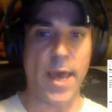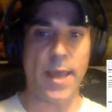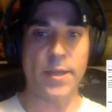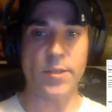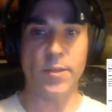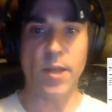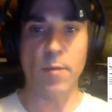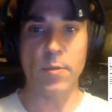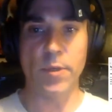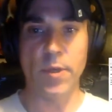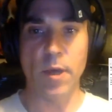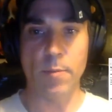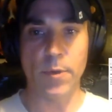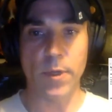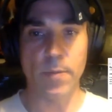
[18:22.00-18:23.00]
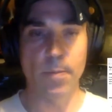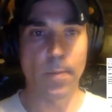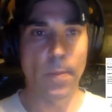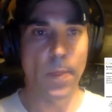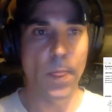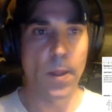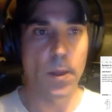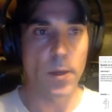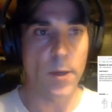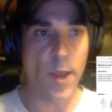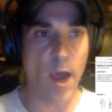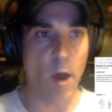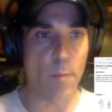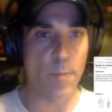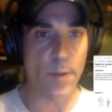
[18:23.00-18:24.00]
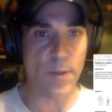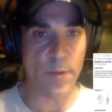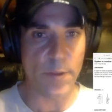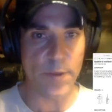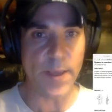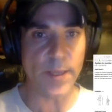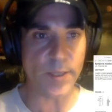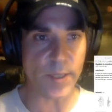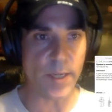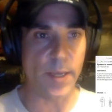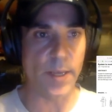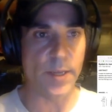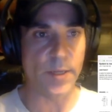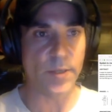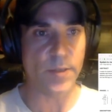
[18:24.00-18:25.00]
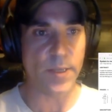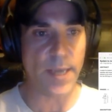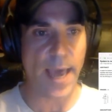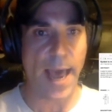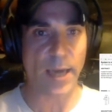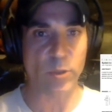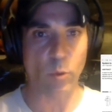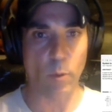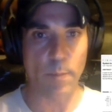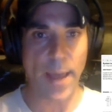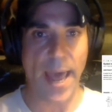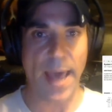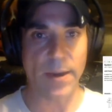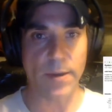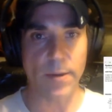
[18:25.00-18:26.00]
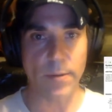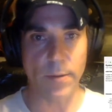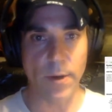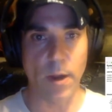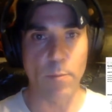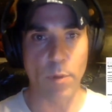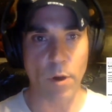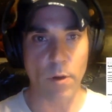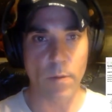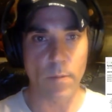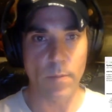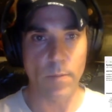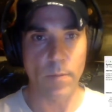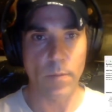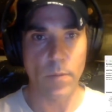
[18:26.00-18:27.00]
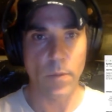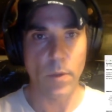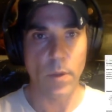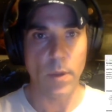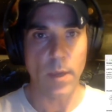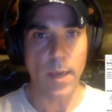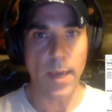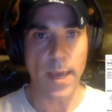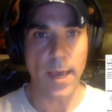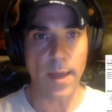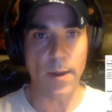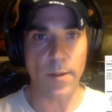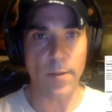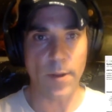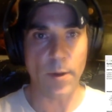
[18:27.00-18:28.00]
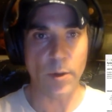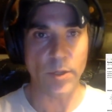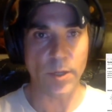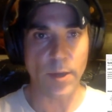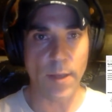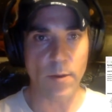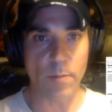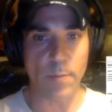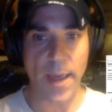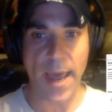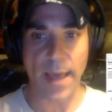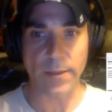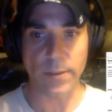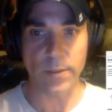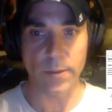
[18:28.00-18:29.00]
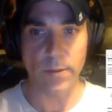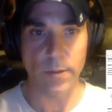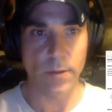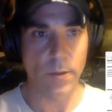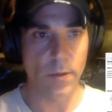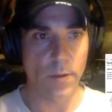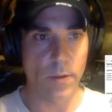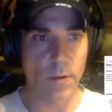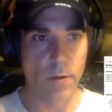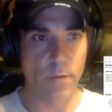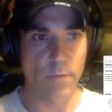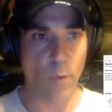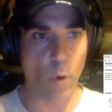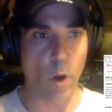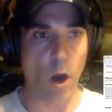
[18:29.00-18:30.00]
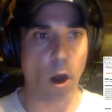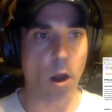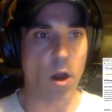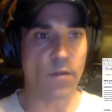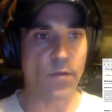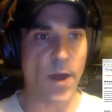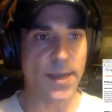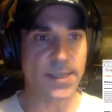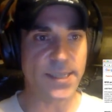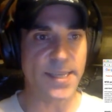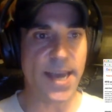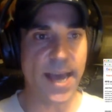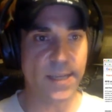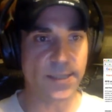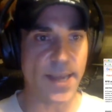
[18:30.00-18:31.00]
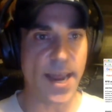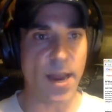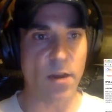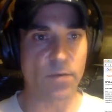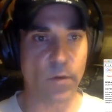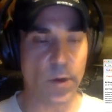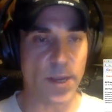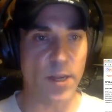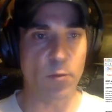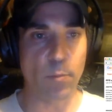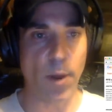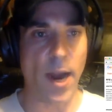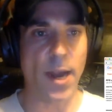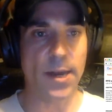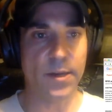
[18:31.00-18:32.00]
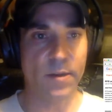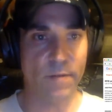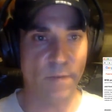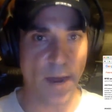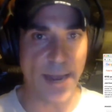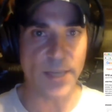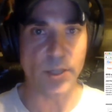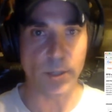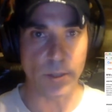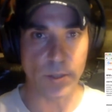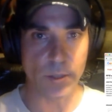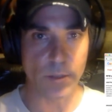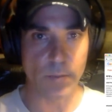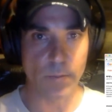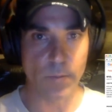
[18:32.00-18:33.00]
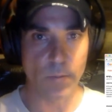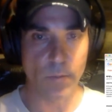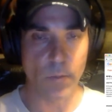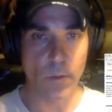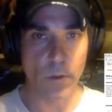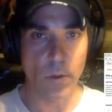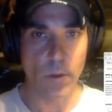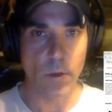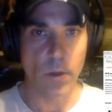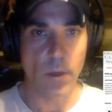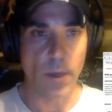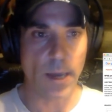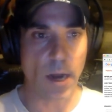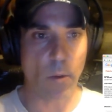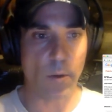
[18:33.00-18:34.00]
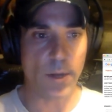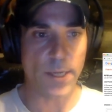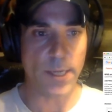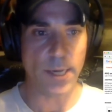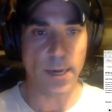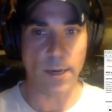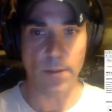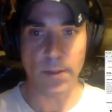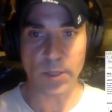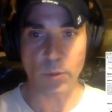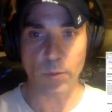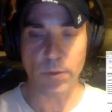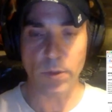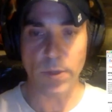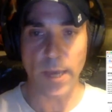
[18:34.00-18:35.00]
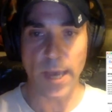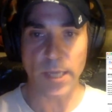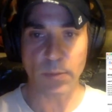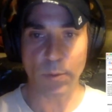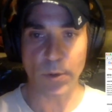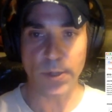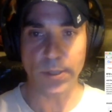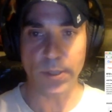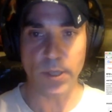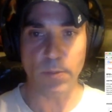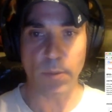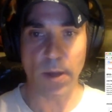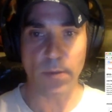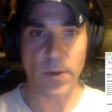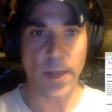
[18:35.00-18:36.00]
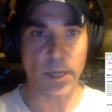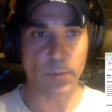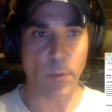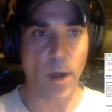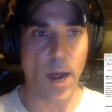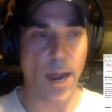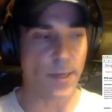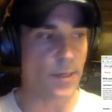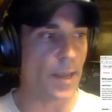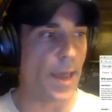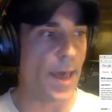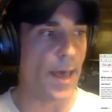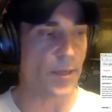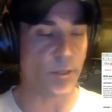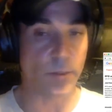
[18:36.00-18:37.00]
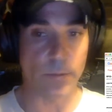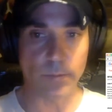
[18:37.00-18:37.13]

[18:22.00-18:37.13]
is the name of the company. Now, but this is the actual patent number. And here's another patent for RFID antenna for in body devices. And I want to get into this with you guys pretty deep on the next podcast